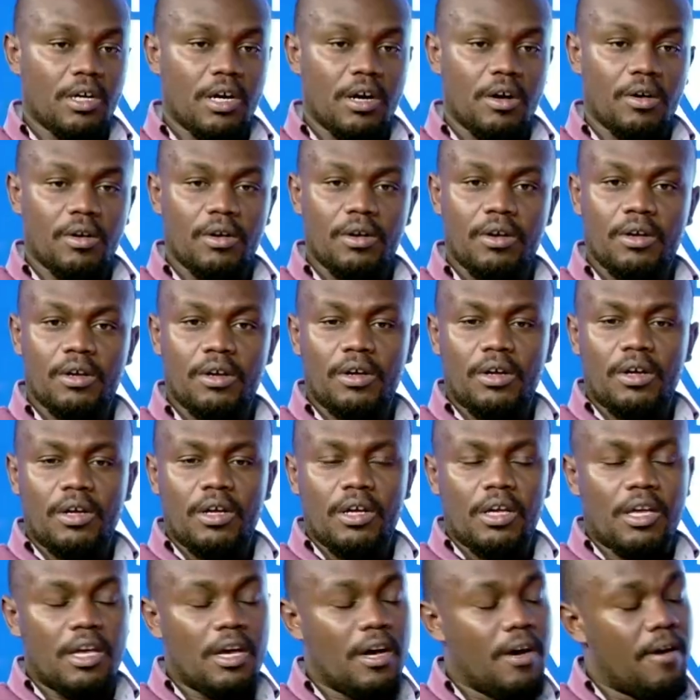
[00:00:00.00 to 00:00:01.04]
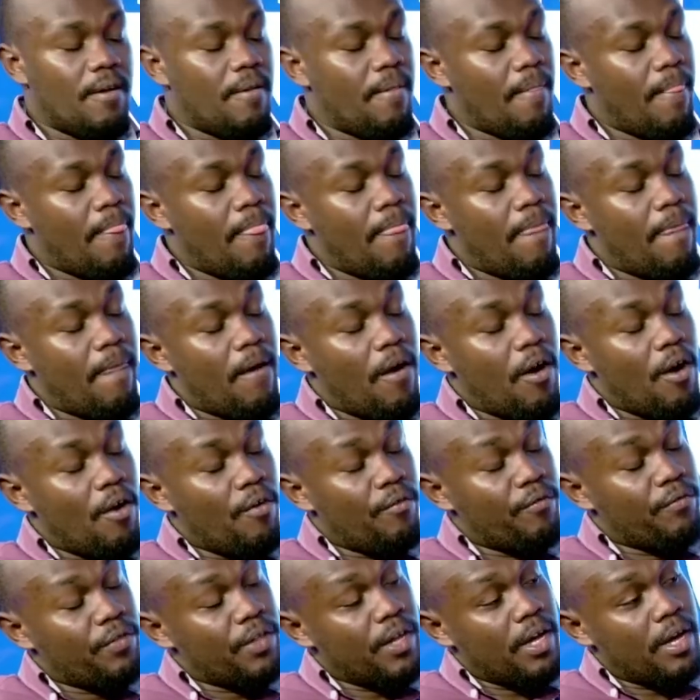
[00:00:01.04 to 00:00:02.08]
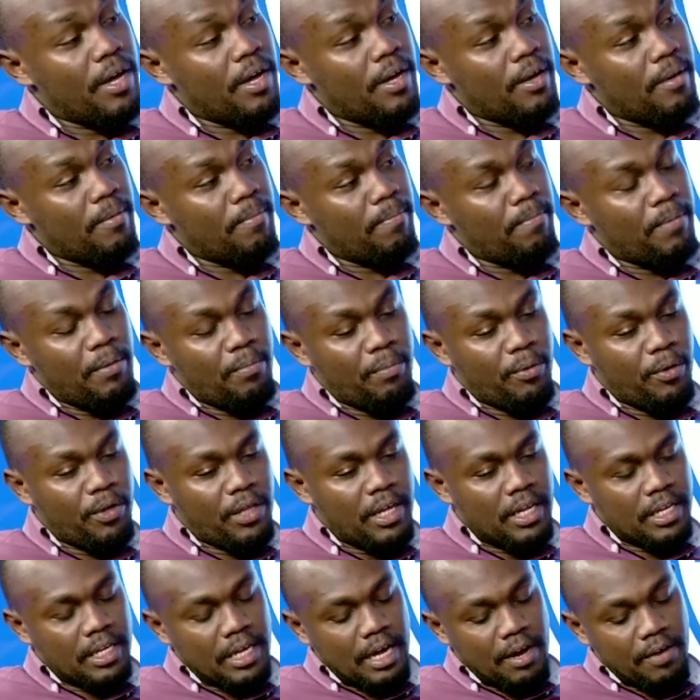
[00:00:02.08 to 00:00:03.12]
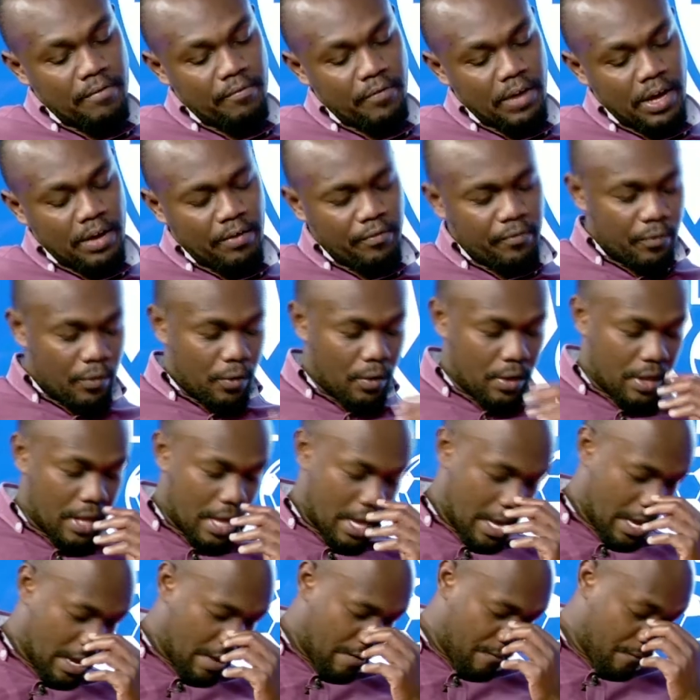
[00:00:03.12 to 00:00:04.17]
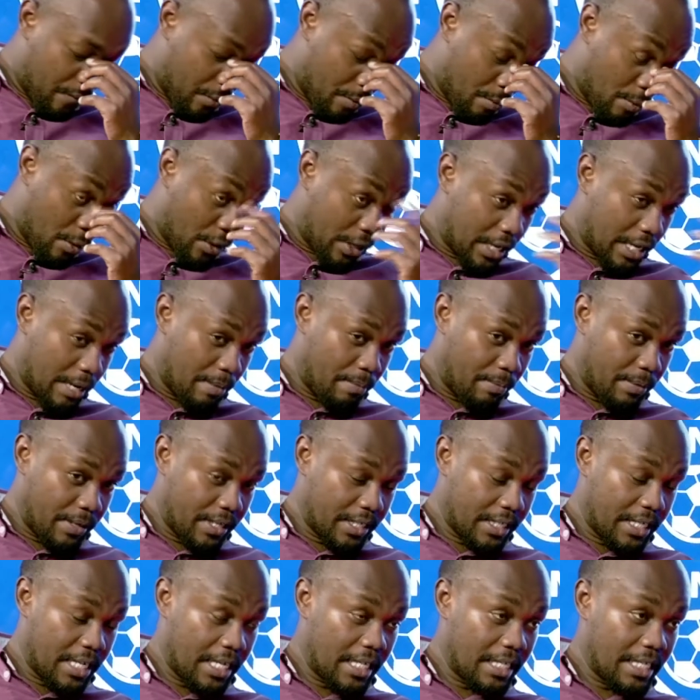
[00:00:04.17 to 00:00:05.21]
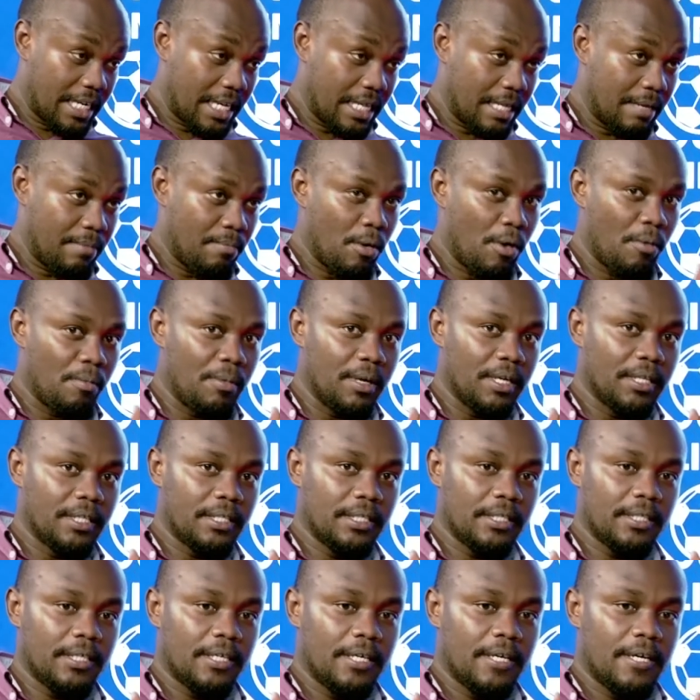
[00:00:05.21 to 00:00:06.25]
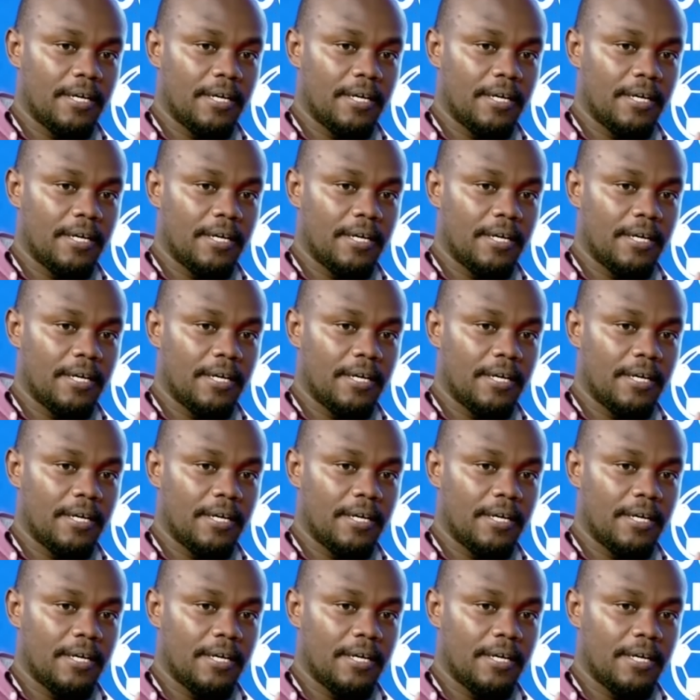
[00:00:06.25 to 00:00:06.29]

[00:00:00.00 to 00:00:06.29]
That now. is why. Yeah. Of the people that are vying for the Football Kenya presidency at the moment,